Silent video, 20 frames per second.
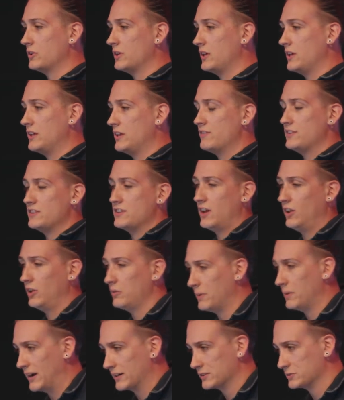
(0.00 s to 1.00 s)
even
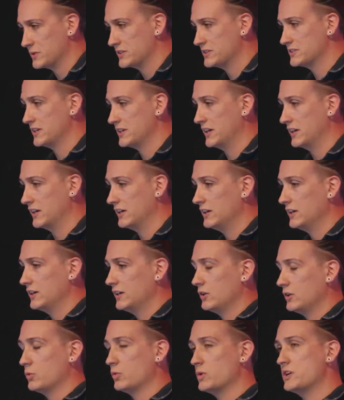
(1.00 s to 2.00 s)
Yellowbox, we say
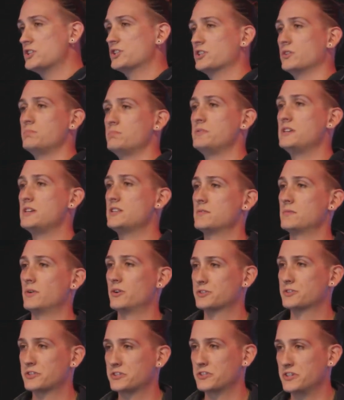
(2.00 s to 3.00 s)
we should be the
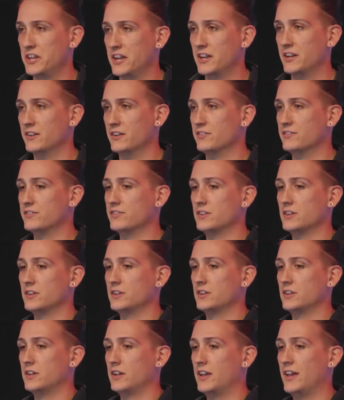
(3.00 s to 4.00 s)
most creative
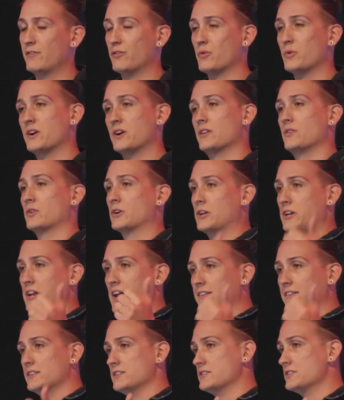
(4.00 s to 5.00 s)
if we're
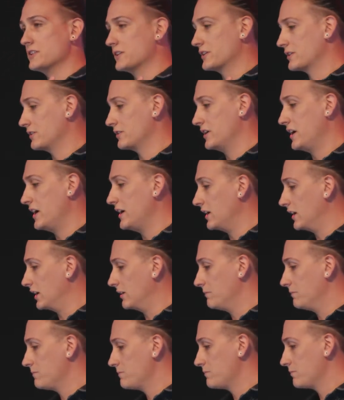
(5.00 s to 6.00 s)
connected to the
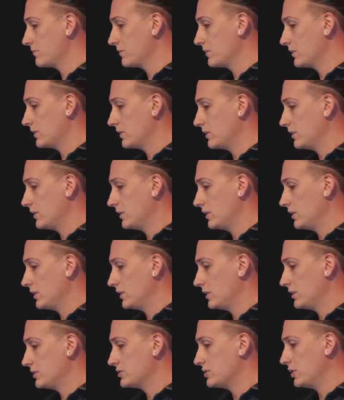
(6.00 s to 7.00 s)
Creator.
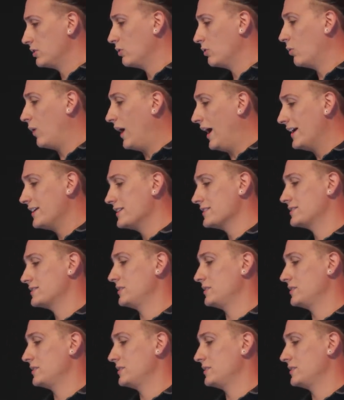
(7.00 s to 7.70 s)
So why does